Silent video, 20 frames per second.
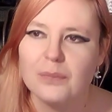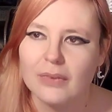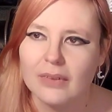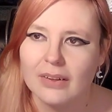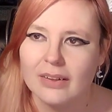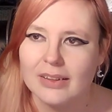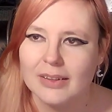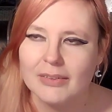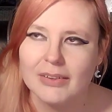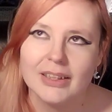
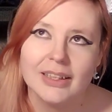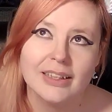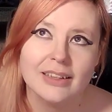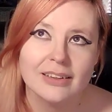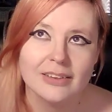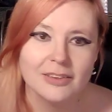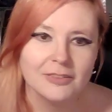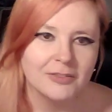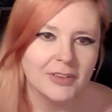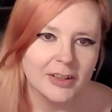They were like,
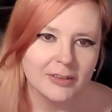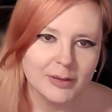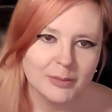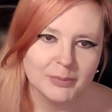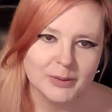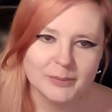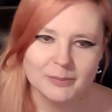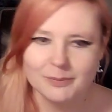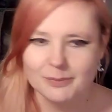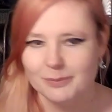Fire
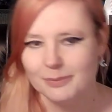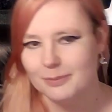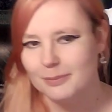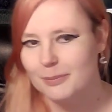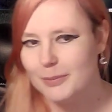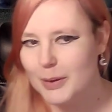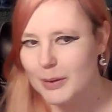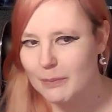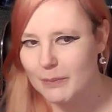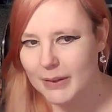Emblem,
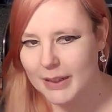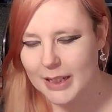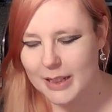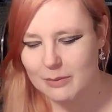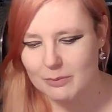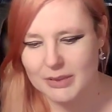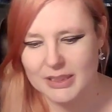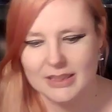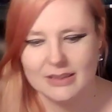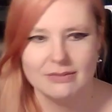Pokemon
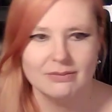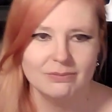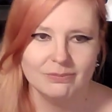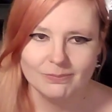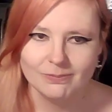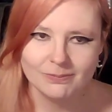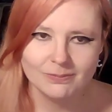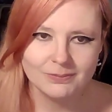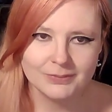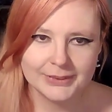games,
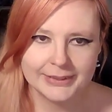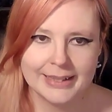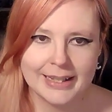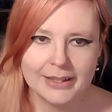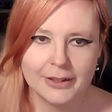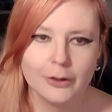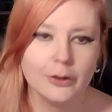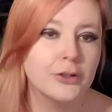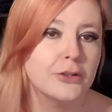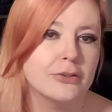there you
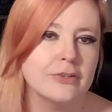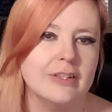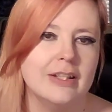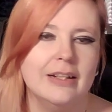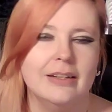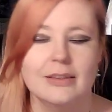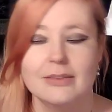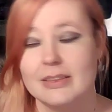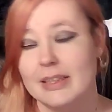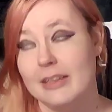go, you're set.
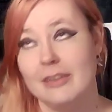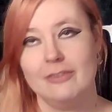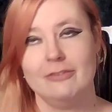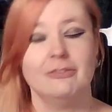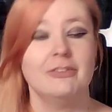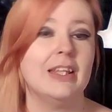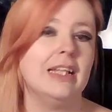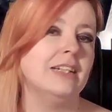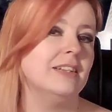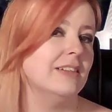And I was like,
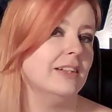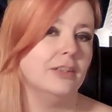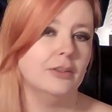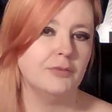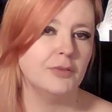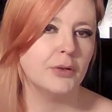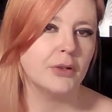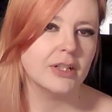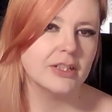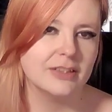thanks, I love
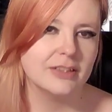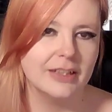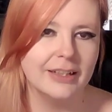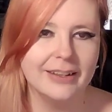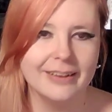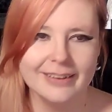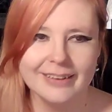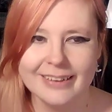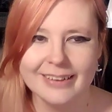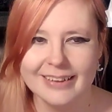you guys.
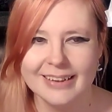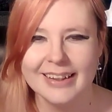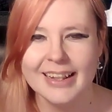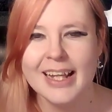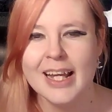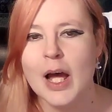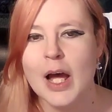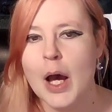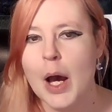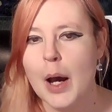
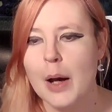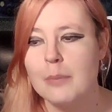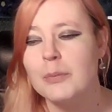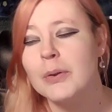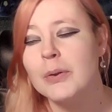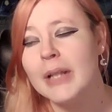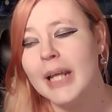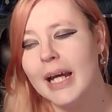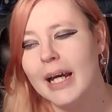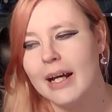But
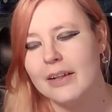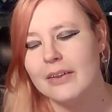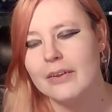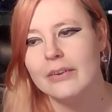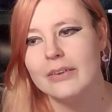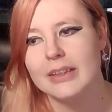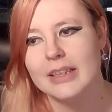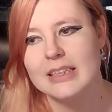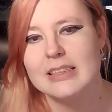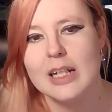yeah, no,
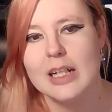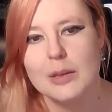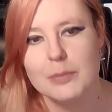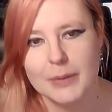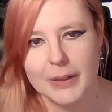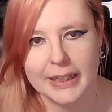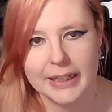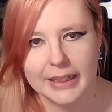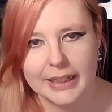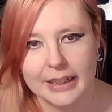and I started
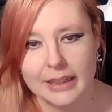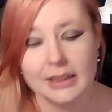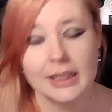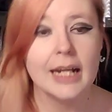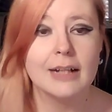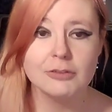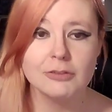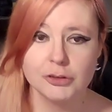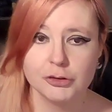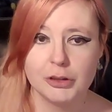playing it, and I
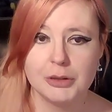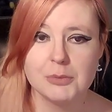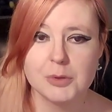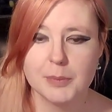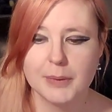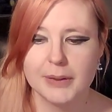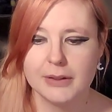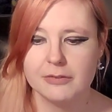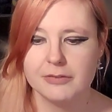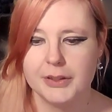have streamed a
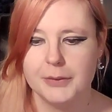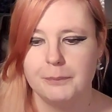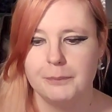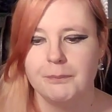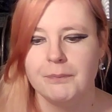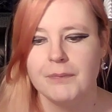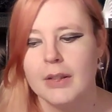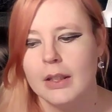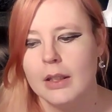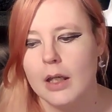bit of it,
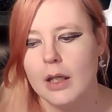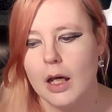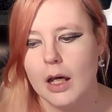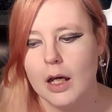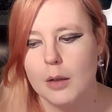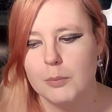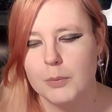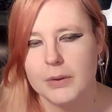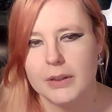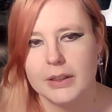
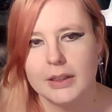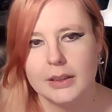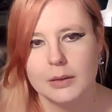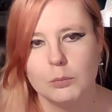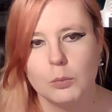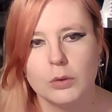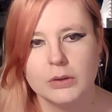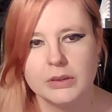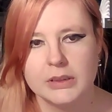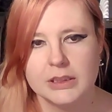but I
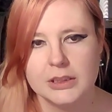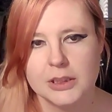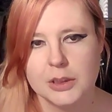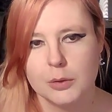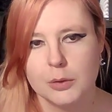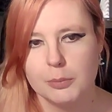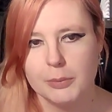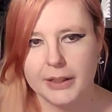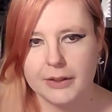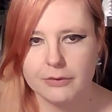wanted to do a
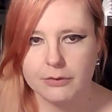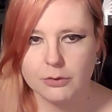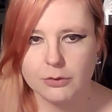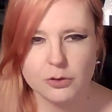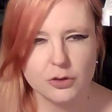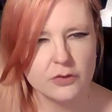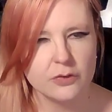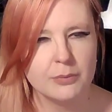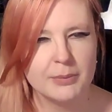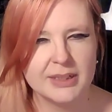playthrough
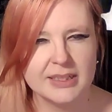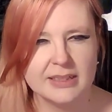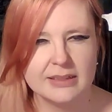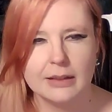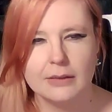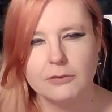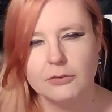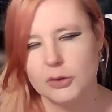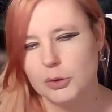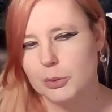just for
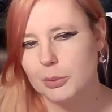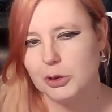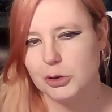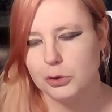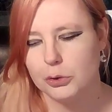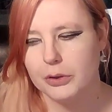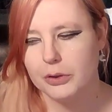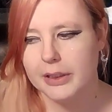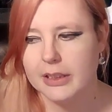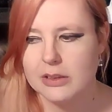myself to
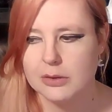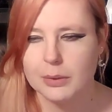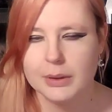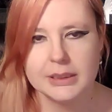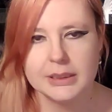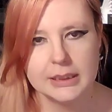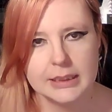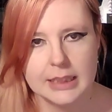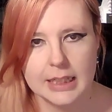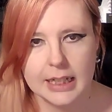enjoy, so I
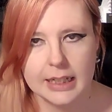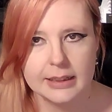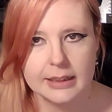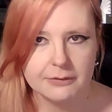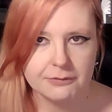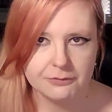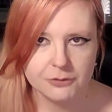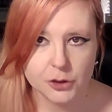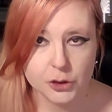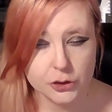did that, and
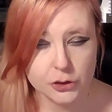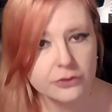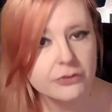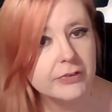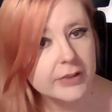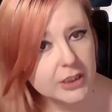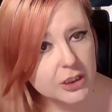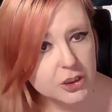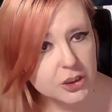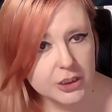I've just
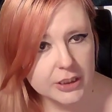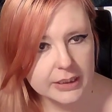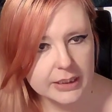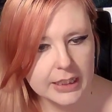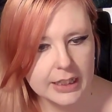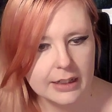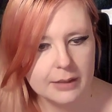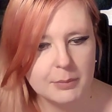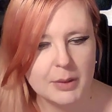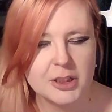finished it
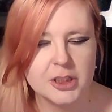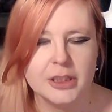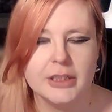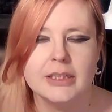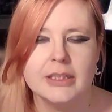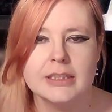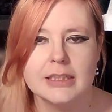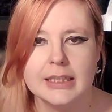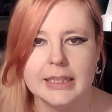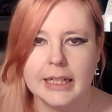there. I'm actually
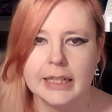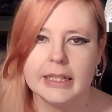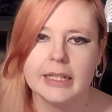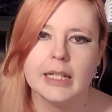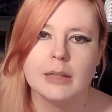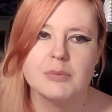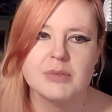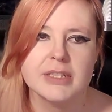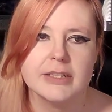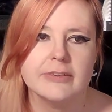into the
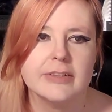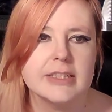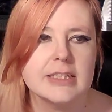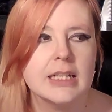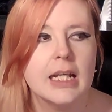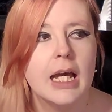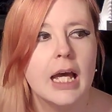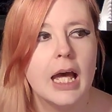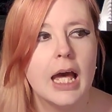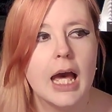endgame series,
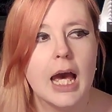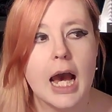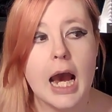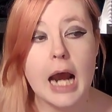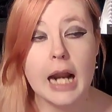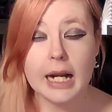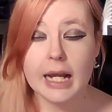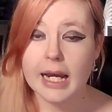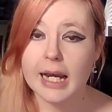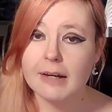and
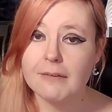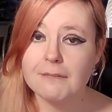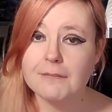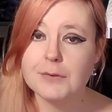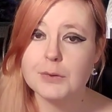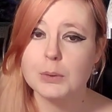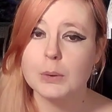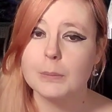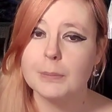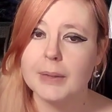I have
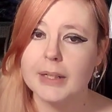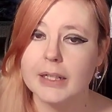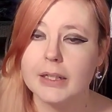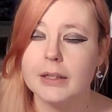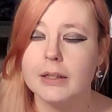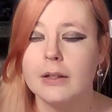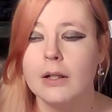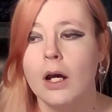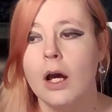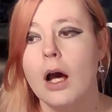to admit,
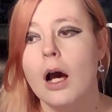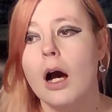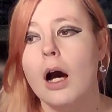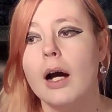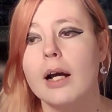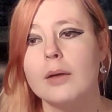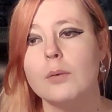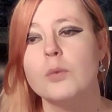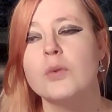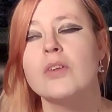
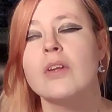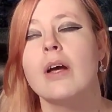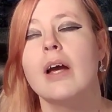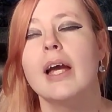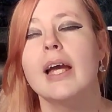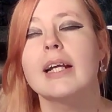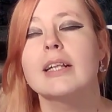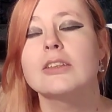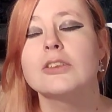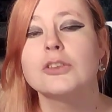I was
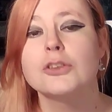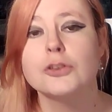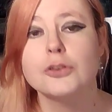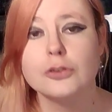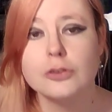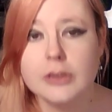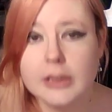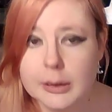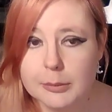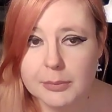
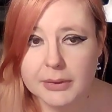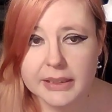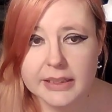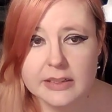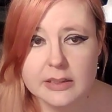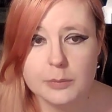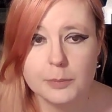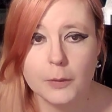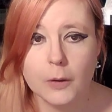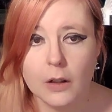extremely
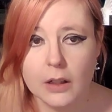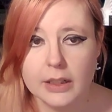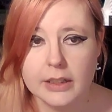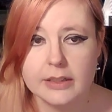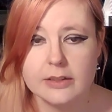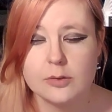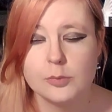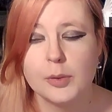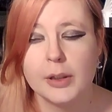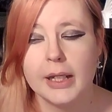
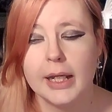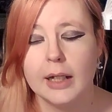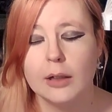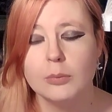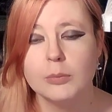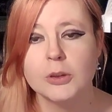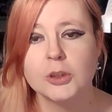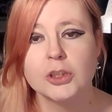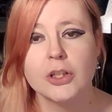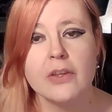surprised by how
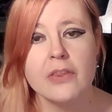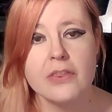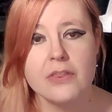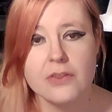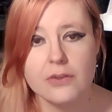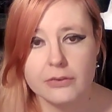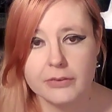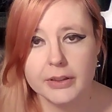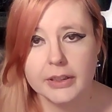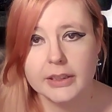much I
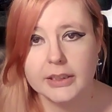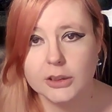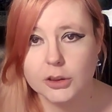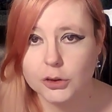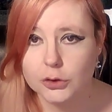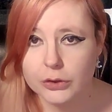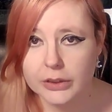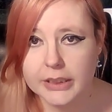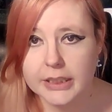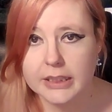thoroughly
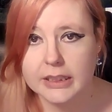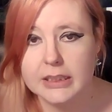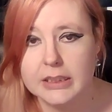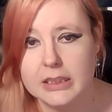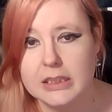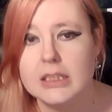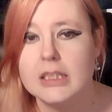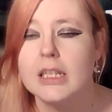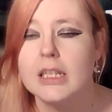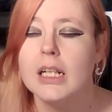enjoyed it.
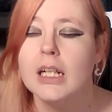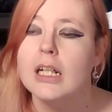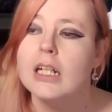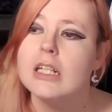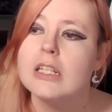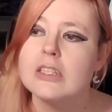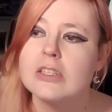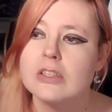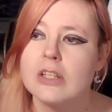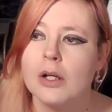
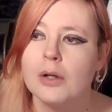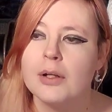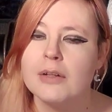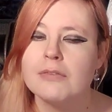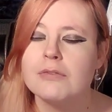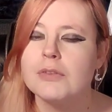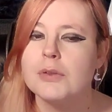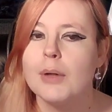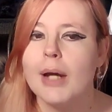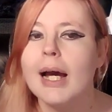So
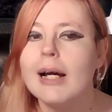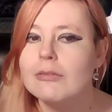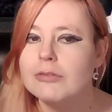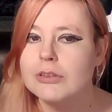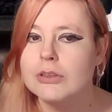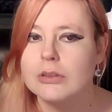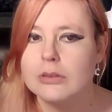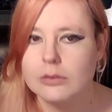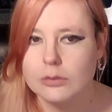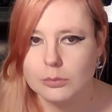if you
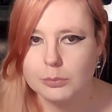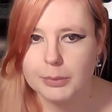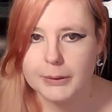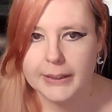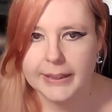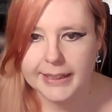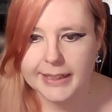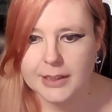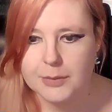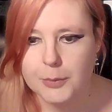haven't
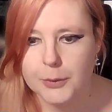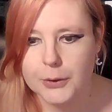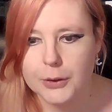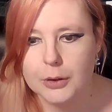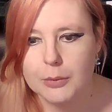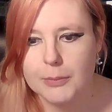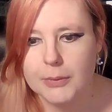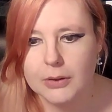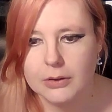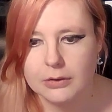played
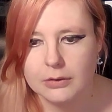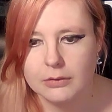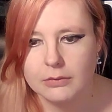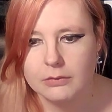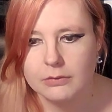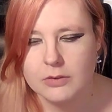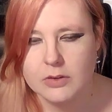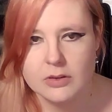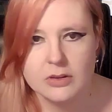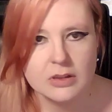
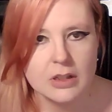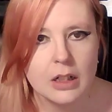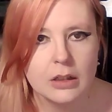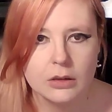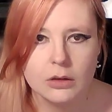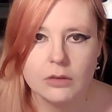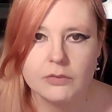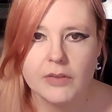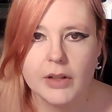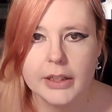Pokemon Scarlet
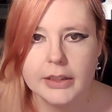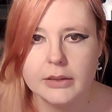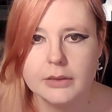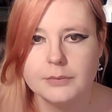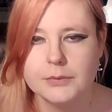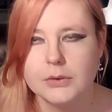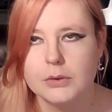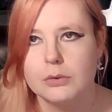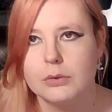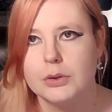or Violet,
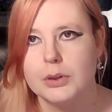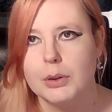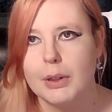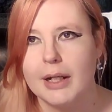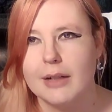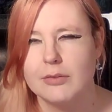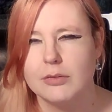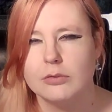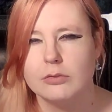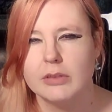or you
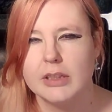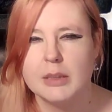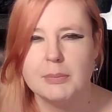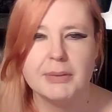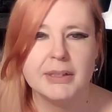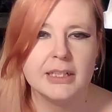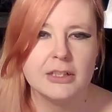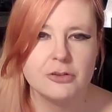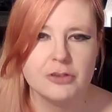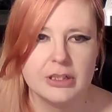haven't really
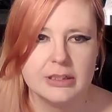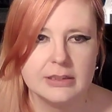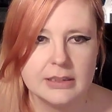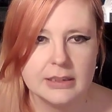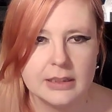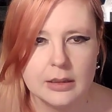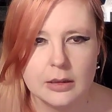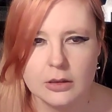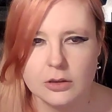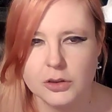been interested
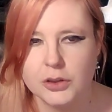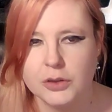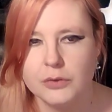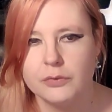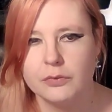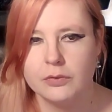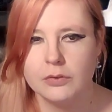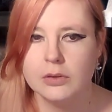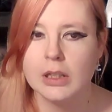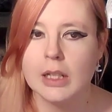in it because
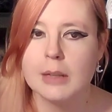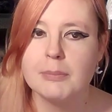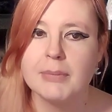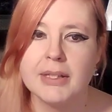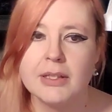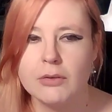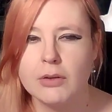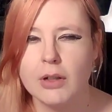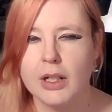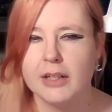you've, like me,
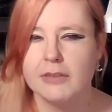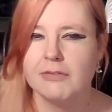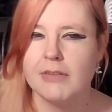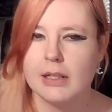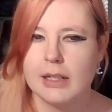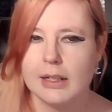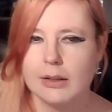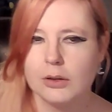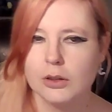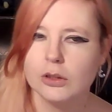you kind of fell
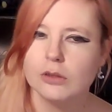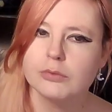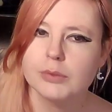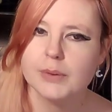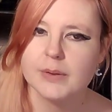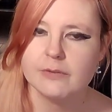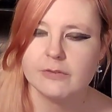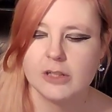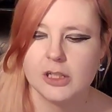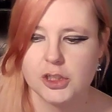out of love with
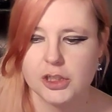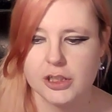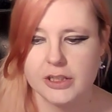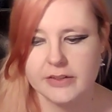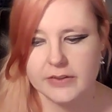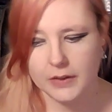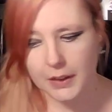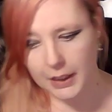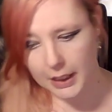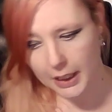the franchise,
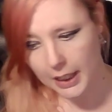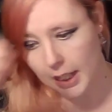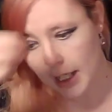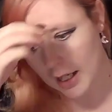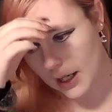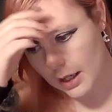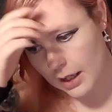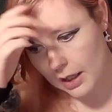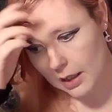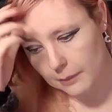
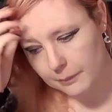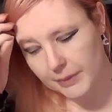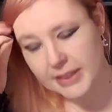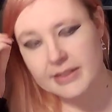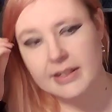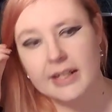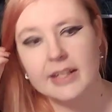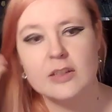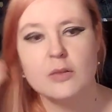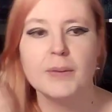it
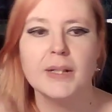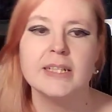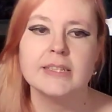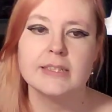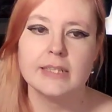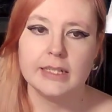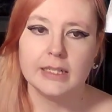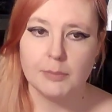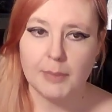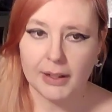takes place
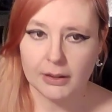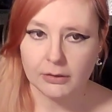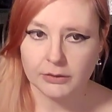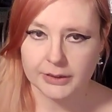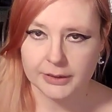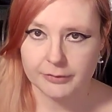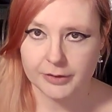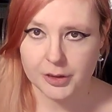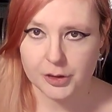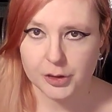in the
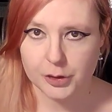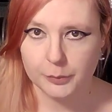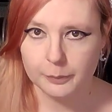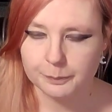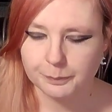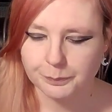Paldea region,